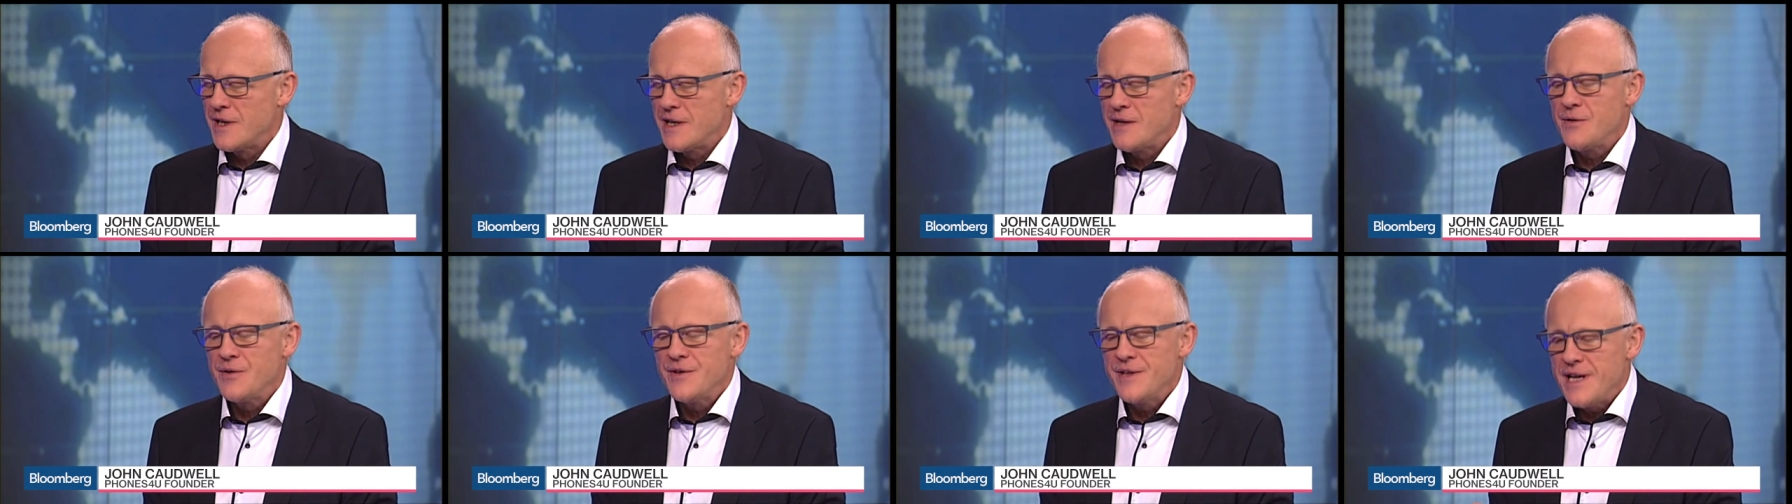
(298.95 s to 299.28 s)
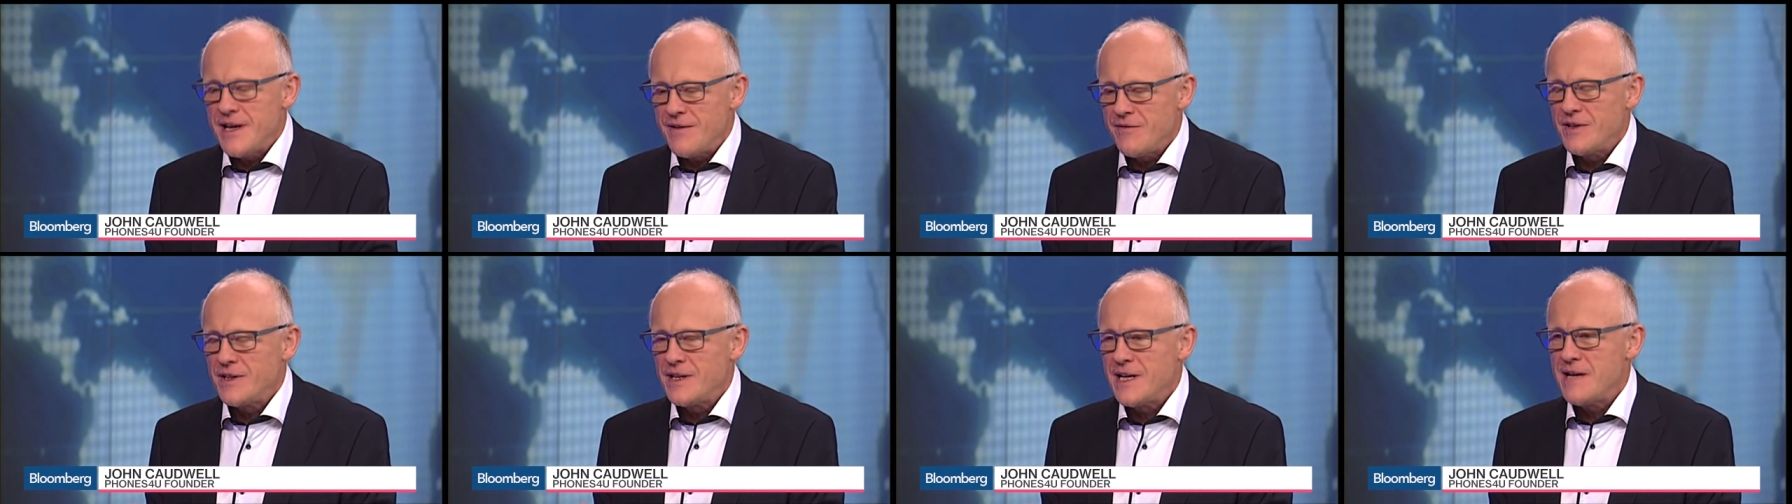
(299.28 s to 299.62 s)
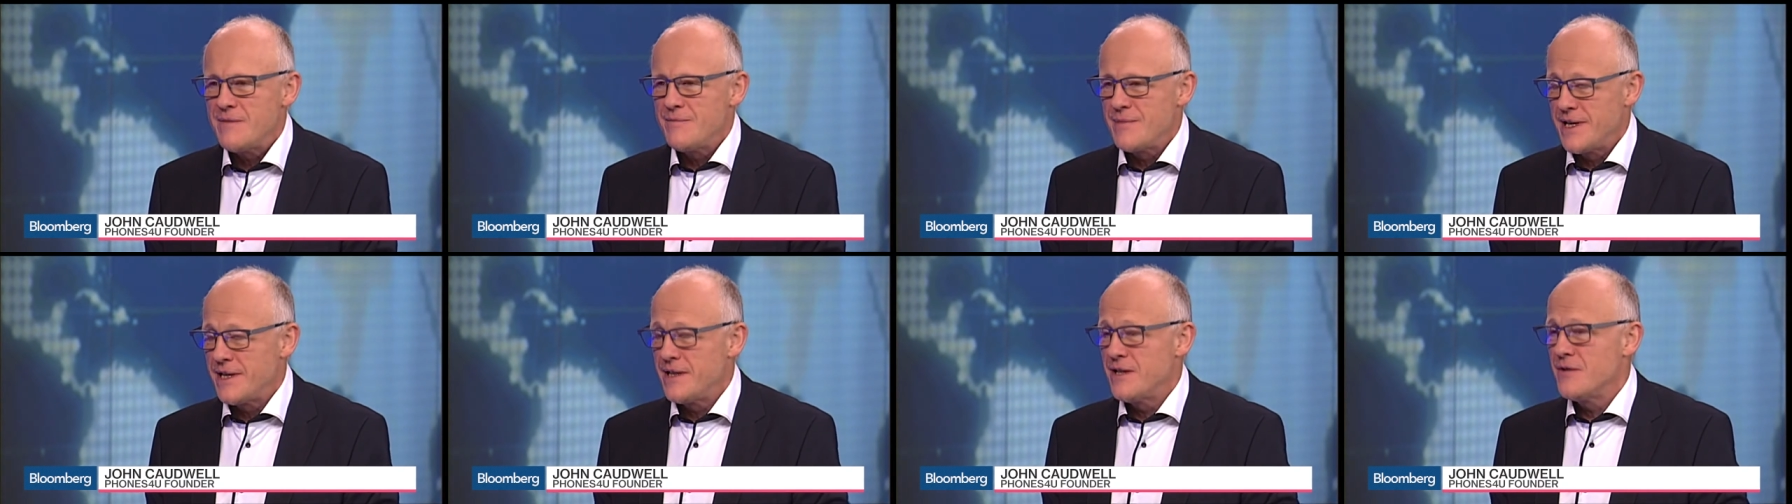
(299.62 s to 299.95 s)
I'll never
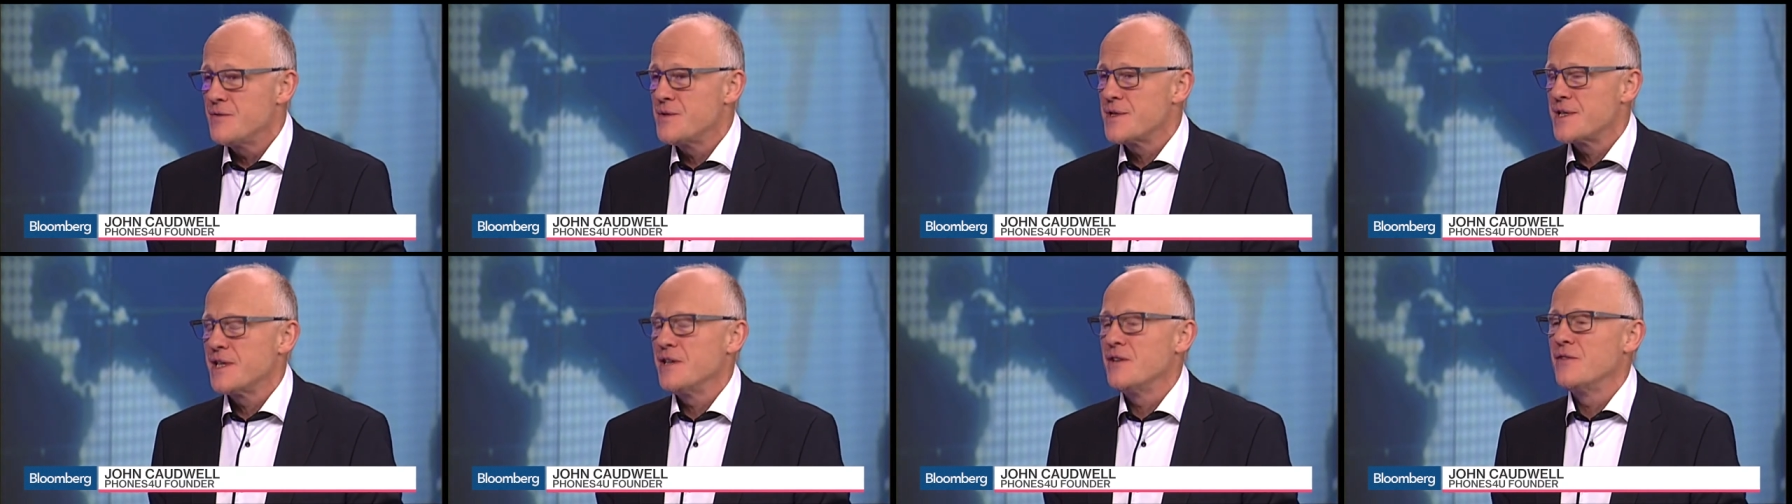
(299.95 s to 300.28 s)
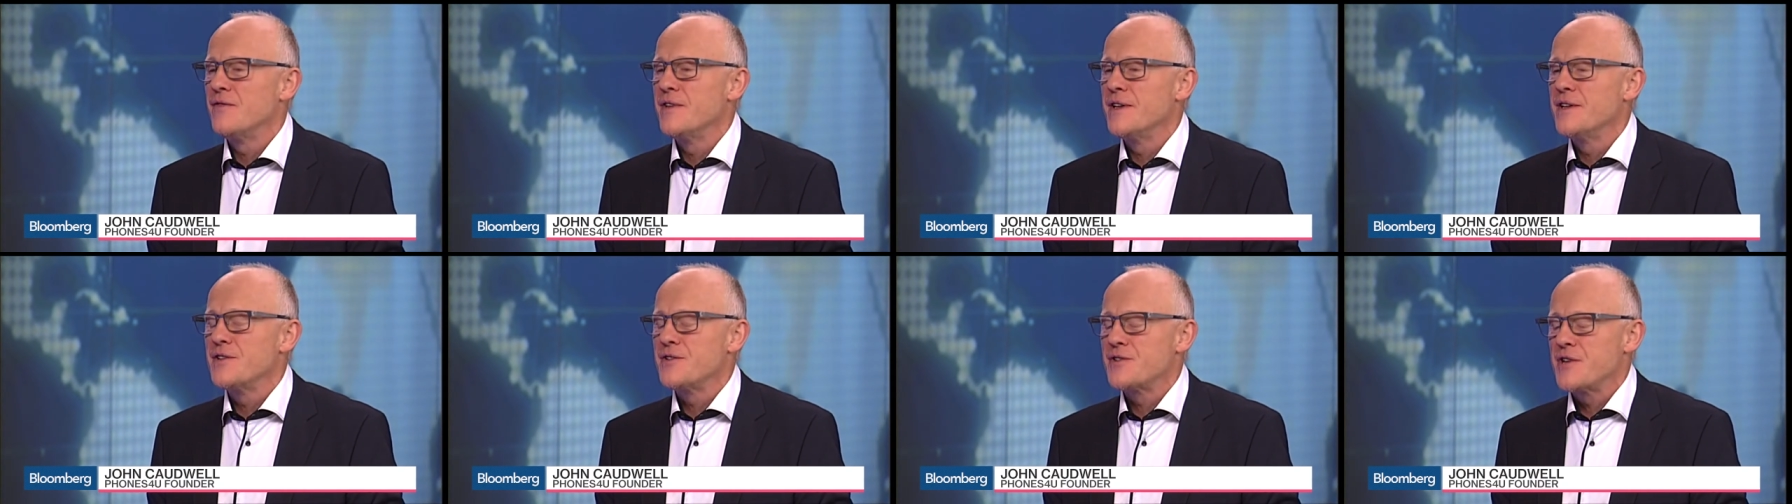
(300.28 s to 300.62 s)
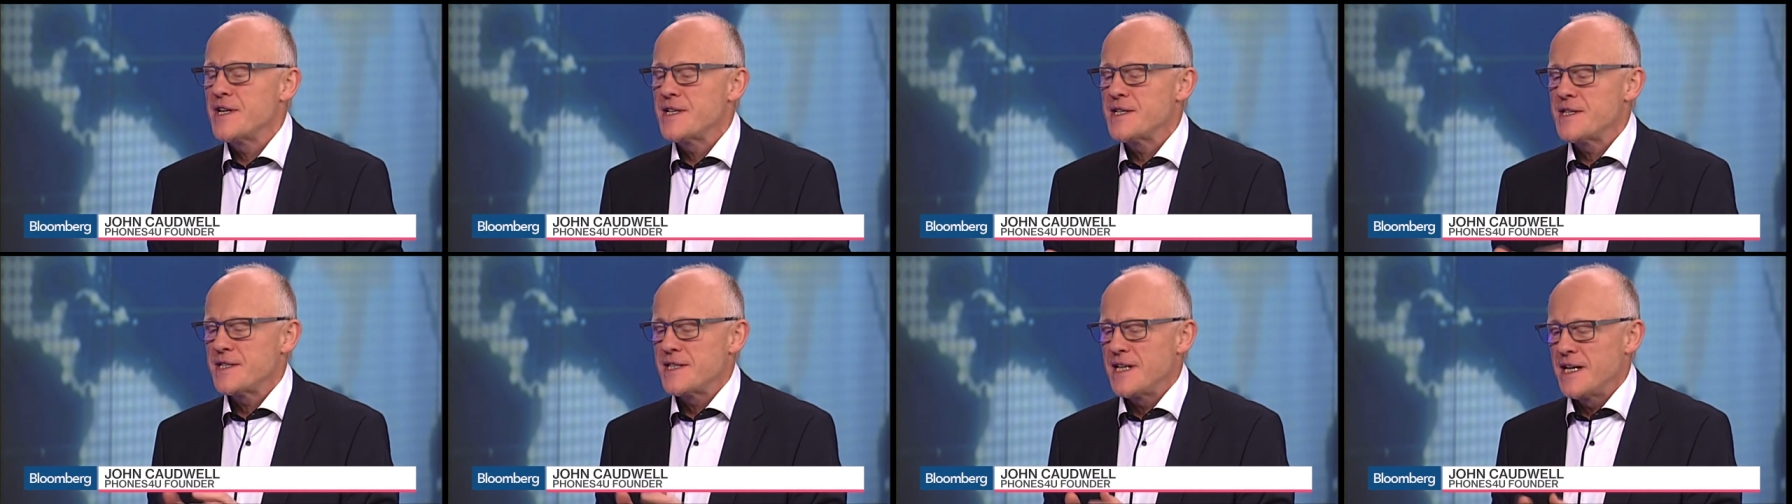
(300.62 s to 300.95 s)
let my own
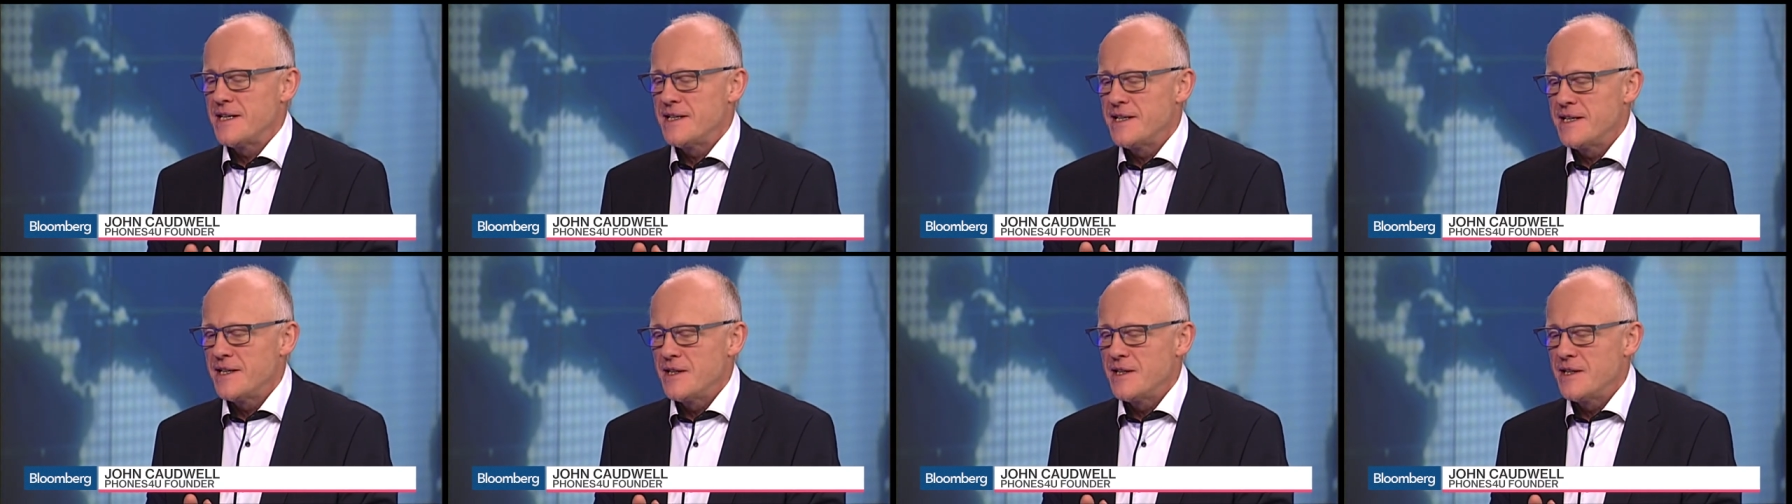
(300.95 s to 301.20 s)
self-interest stand